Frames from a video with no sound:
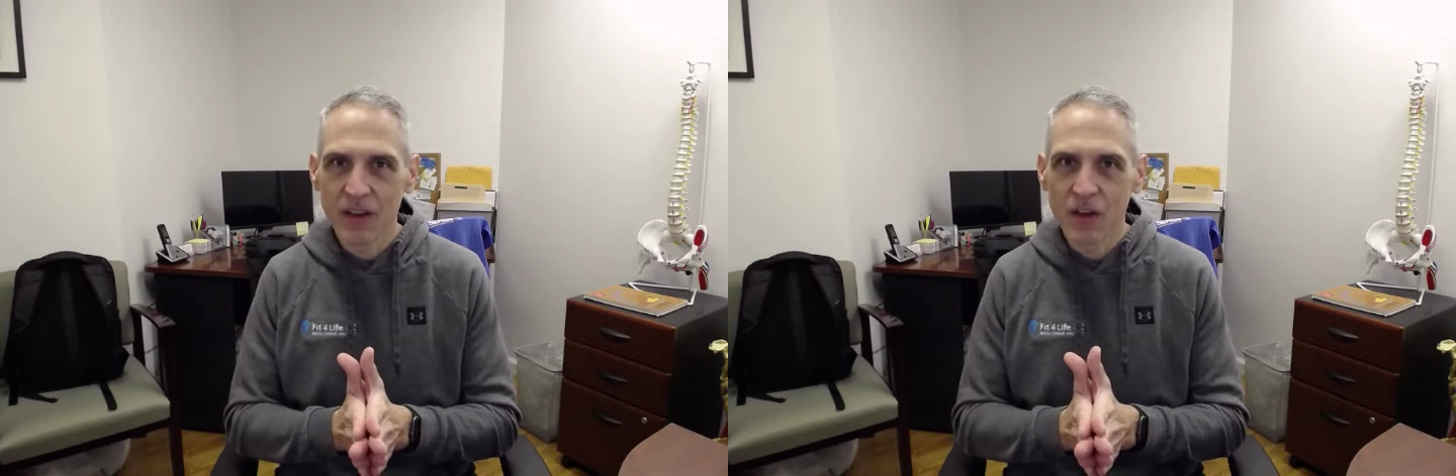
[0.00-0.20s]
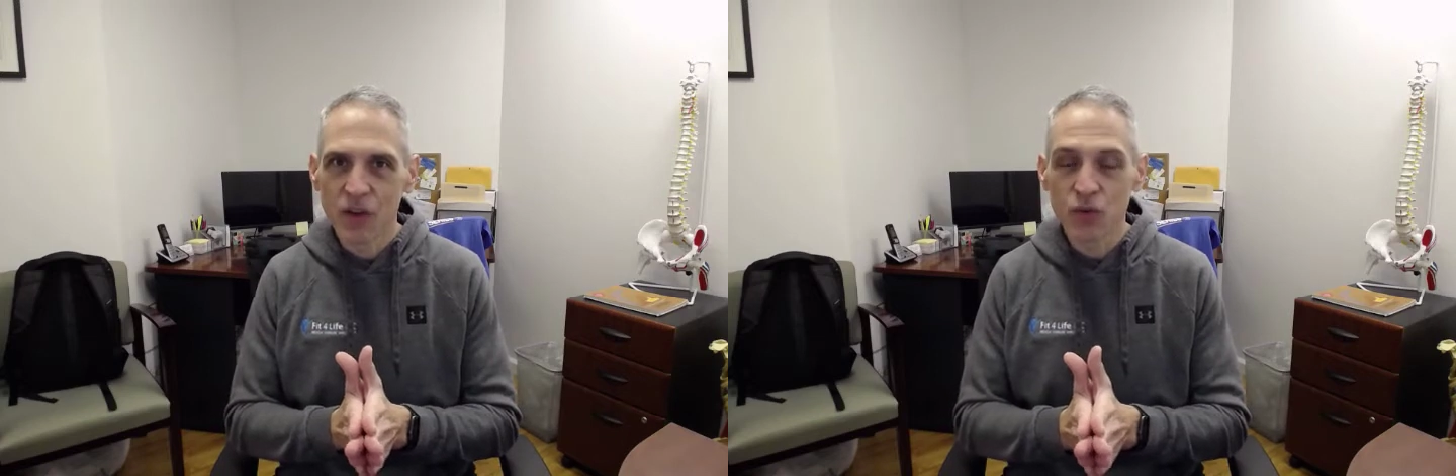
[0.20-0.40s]

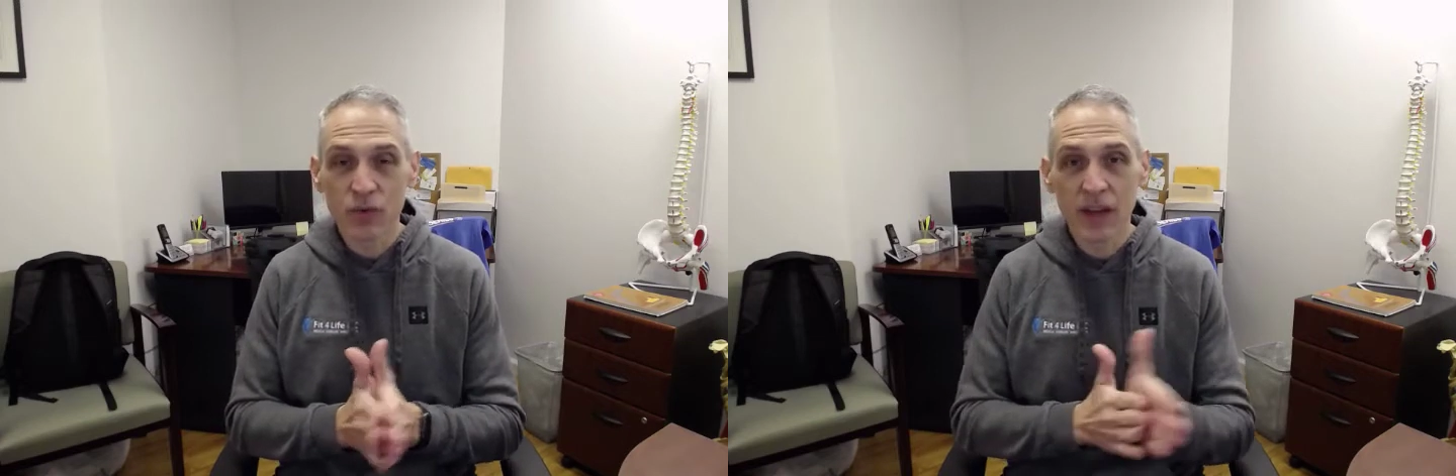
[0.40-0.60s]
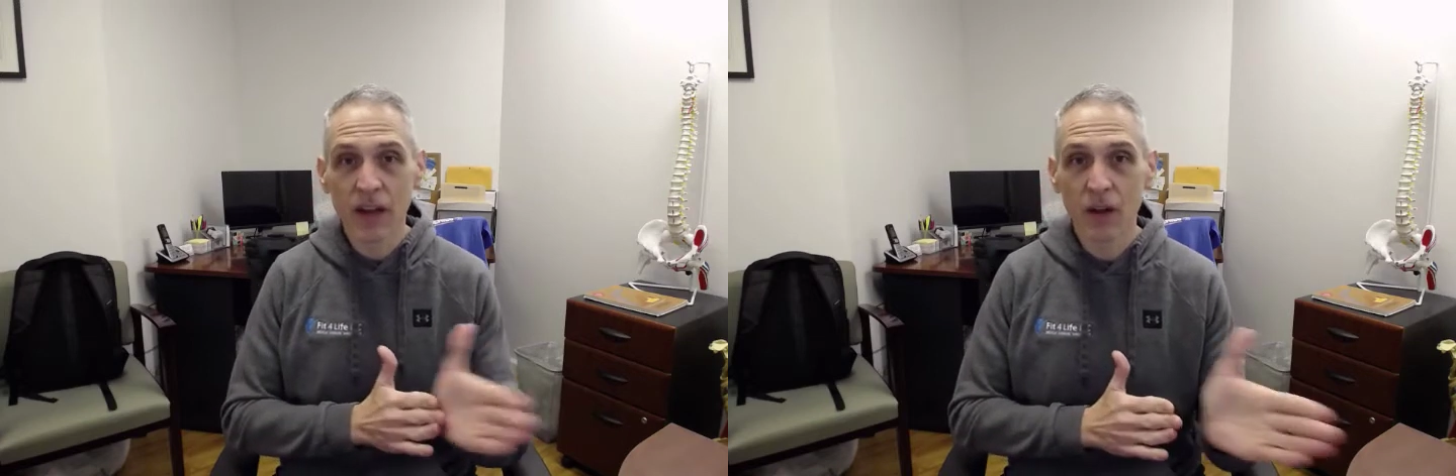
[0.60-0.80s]
Do
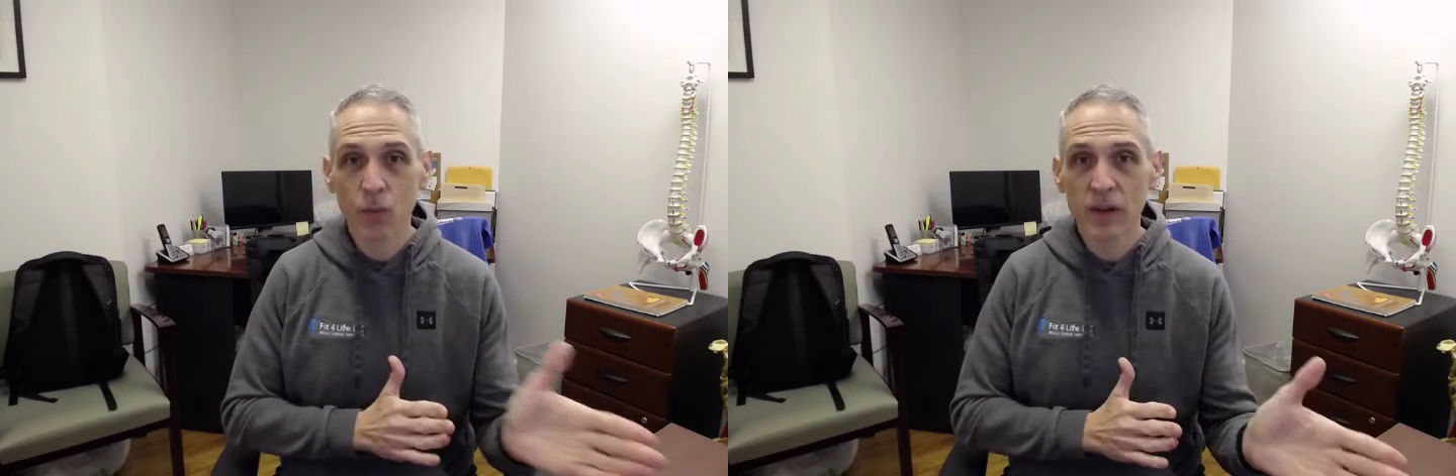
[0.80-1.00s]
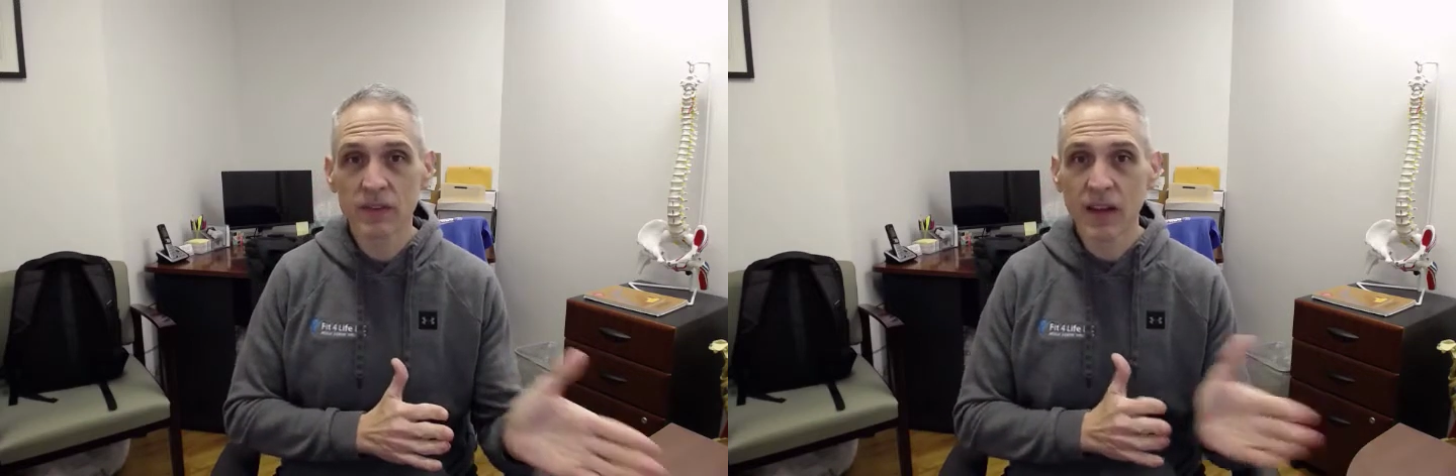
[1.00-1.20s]
10 on
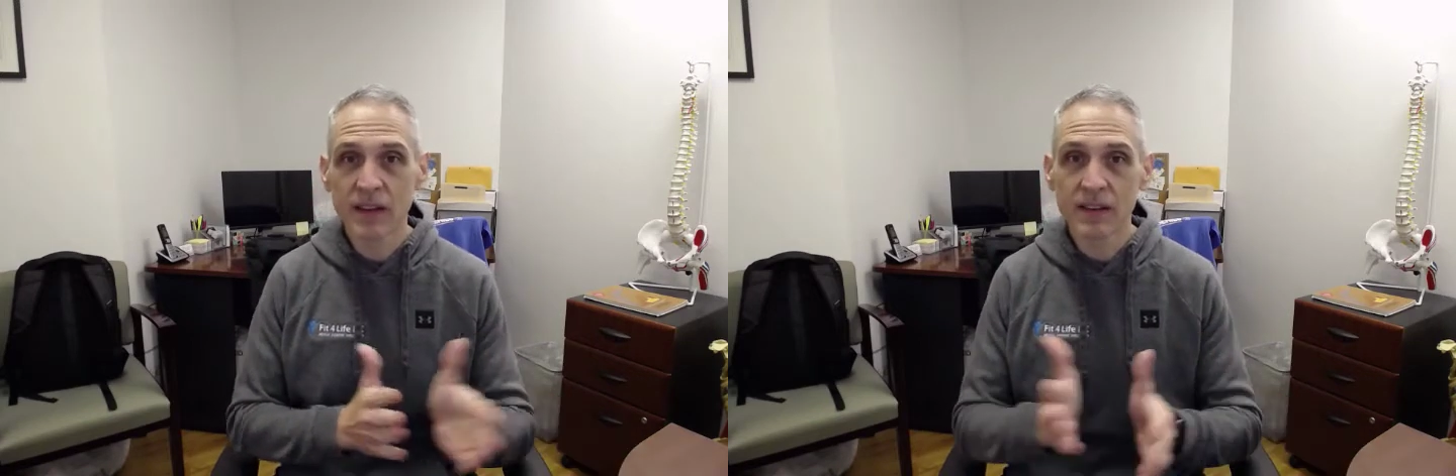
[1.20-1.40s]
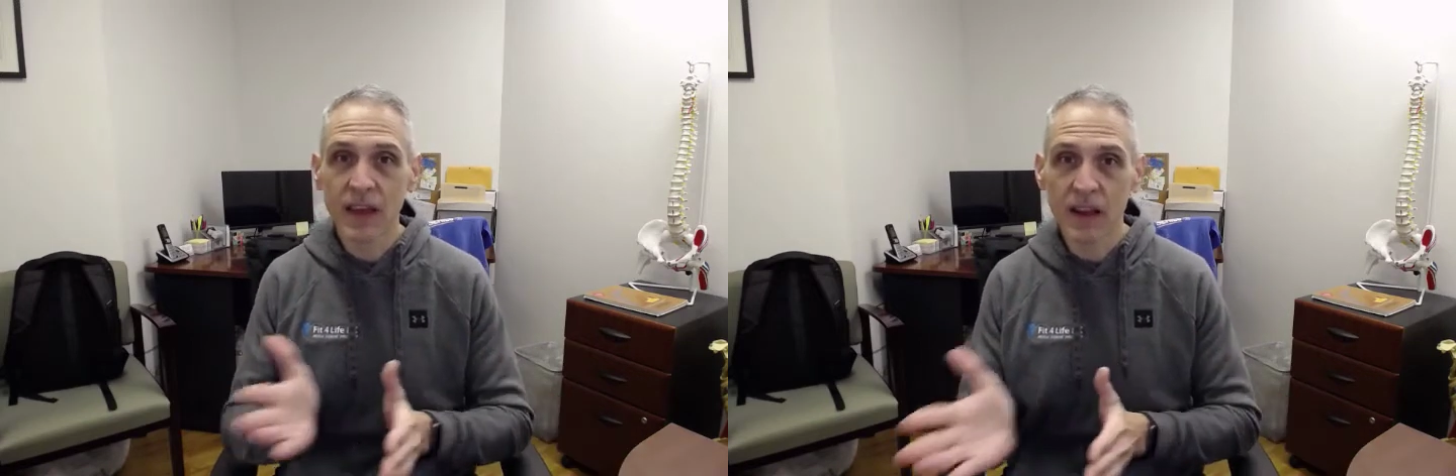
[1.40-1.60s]
one
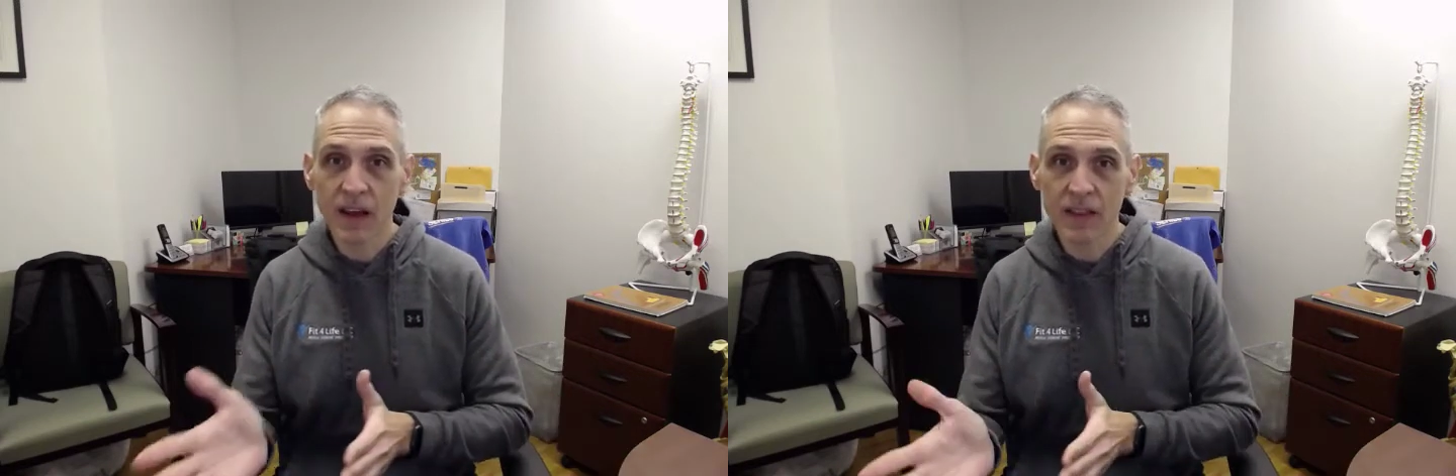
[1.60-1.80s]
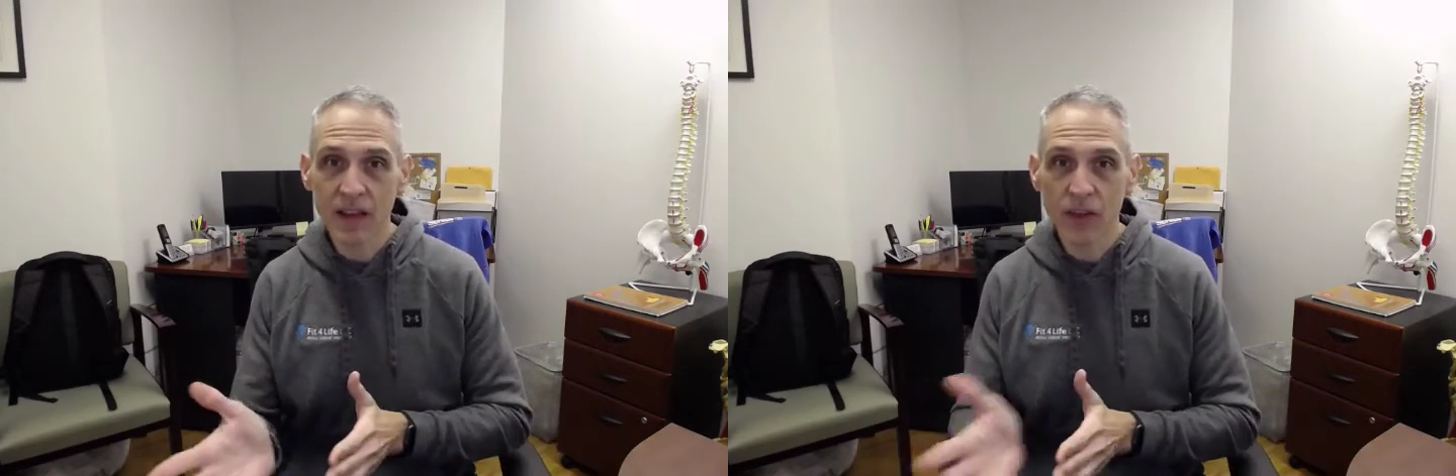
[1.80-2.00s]
side, 10
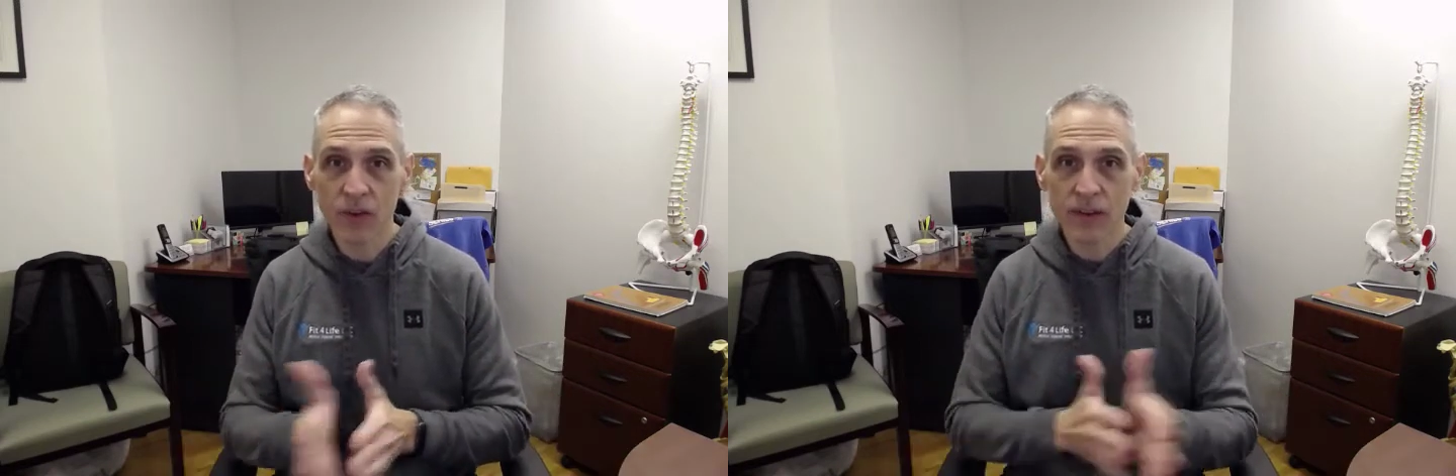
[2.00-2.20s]
on the other.